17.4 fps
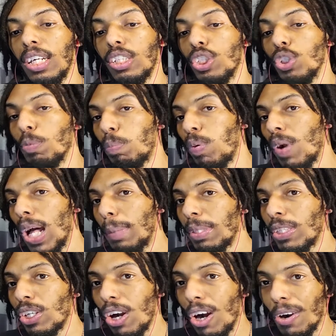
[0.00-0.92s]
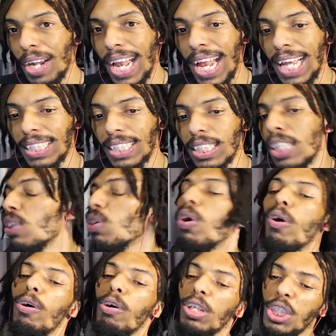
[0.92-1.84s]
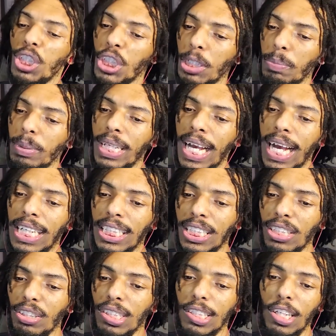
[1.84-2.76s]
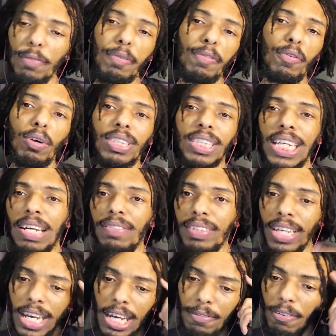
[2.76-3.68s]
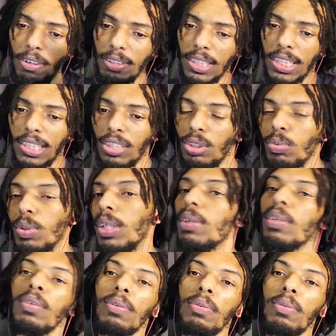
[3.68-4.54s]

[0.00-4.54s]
you probably are asking or should be asking yourself before diving headfirst into it.